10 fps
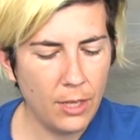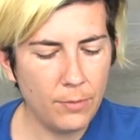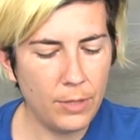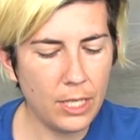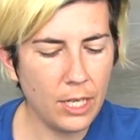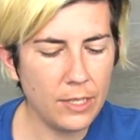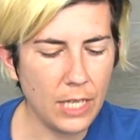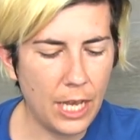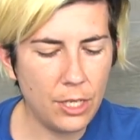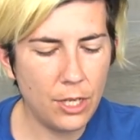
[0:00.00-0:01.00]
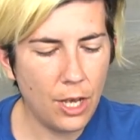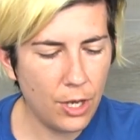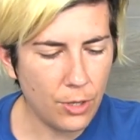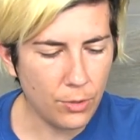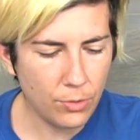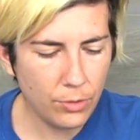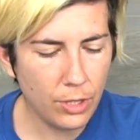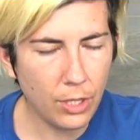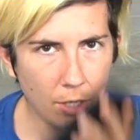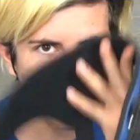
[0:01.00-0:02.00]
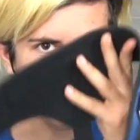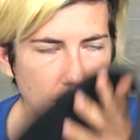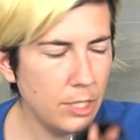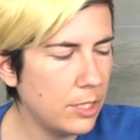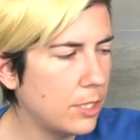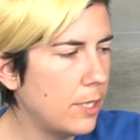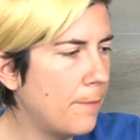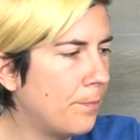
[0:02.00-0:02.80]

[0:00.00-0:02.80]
Because I know the harness,